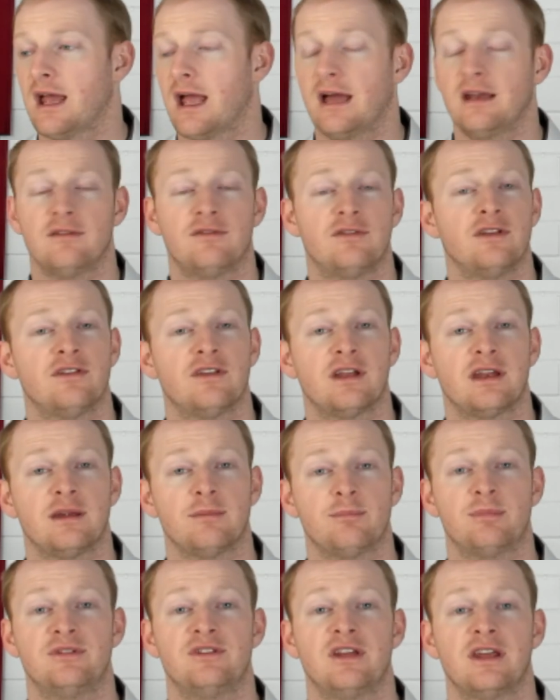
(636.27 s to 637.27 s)
And if there's
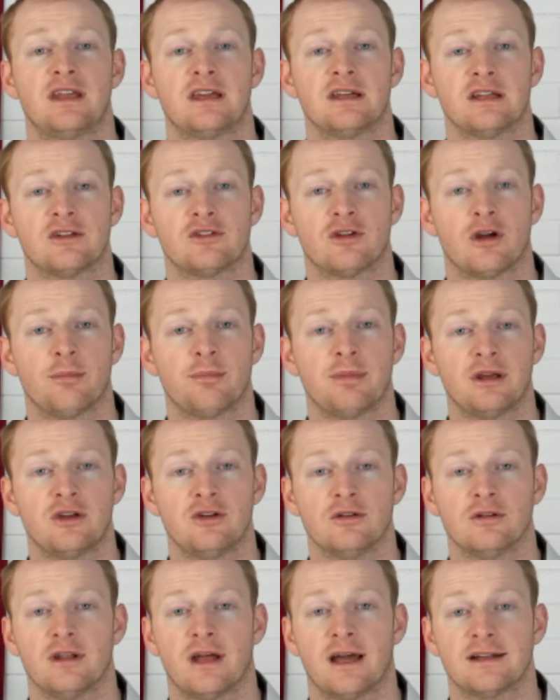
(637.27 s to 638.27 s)
any particular
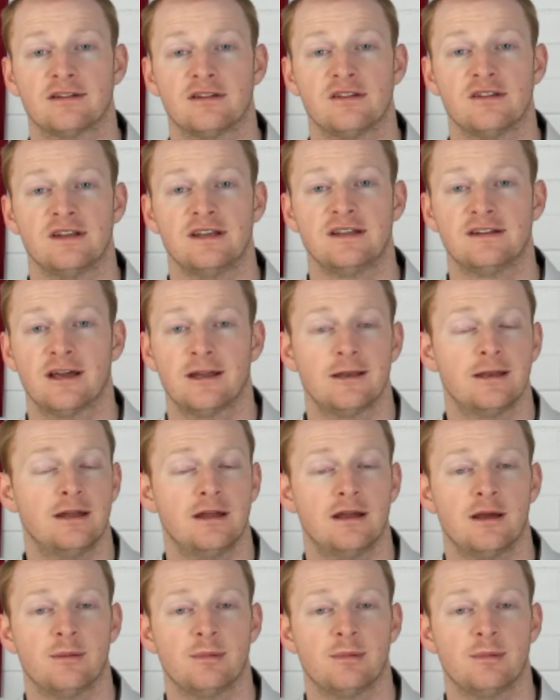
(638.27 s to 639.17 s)
topic you'd like to see done,